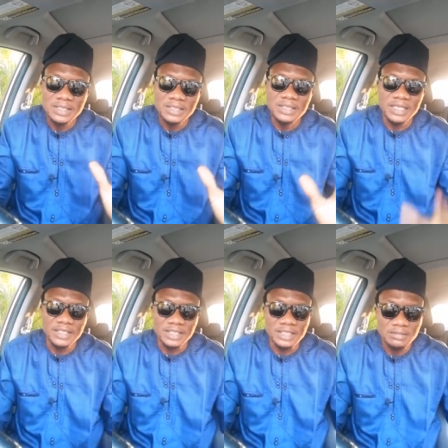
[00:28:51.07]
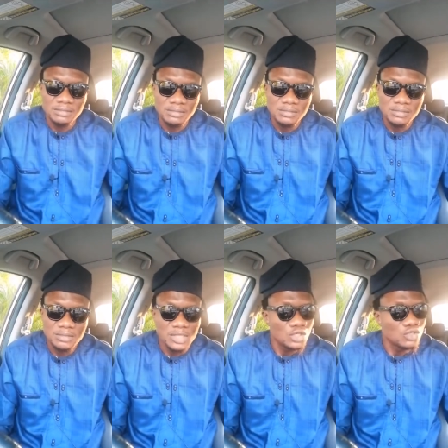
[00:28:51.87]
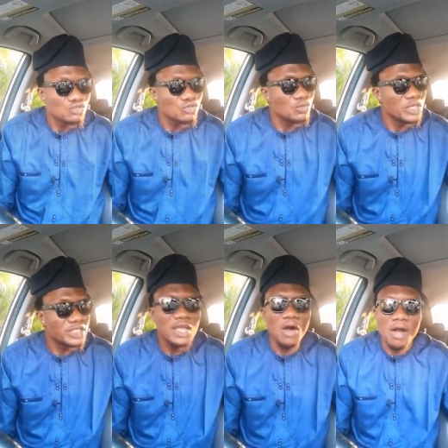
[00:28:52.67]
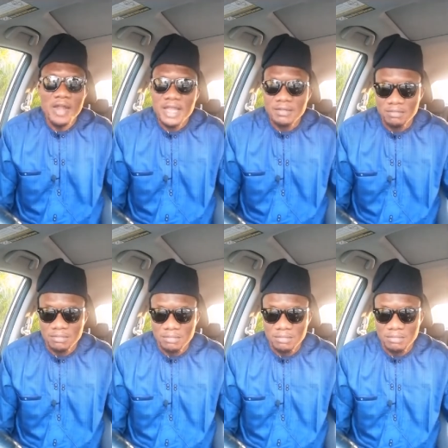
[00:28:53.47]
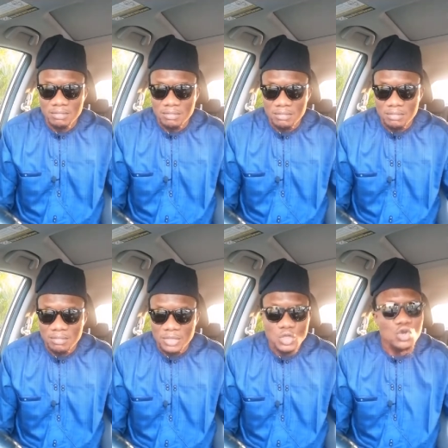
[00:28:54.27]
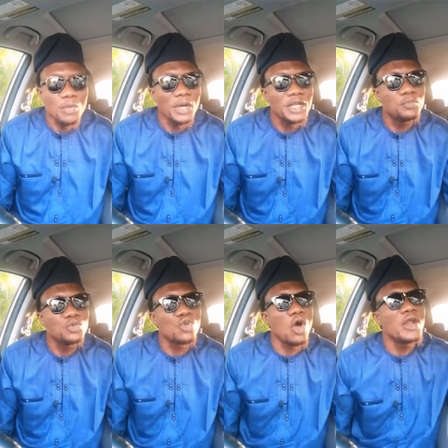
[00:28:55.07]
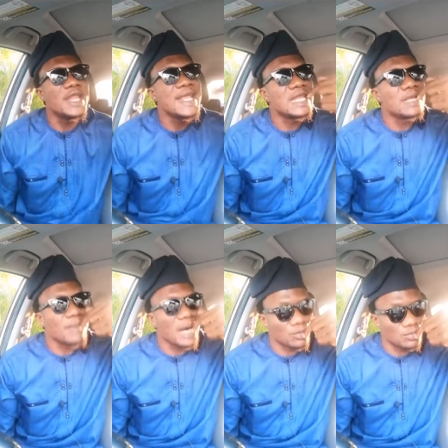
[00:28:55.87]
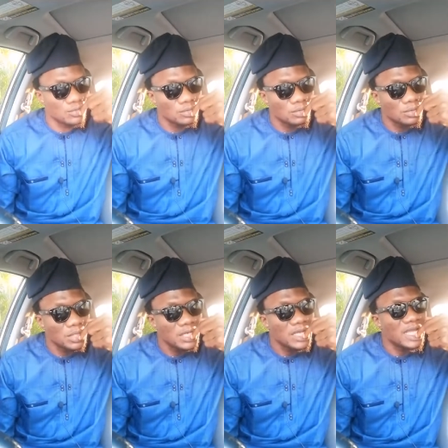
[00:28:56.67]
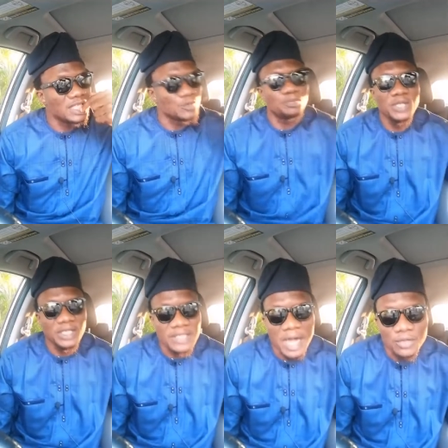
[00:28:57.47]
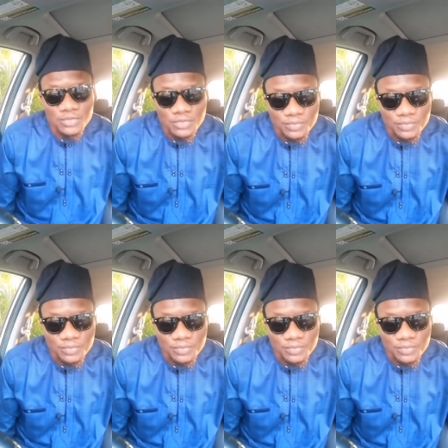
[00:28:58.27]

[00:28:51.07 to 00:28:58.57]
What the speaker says: there is. So we say honey. Nobody put honey in the mouth and spill it out.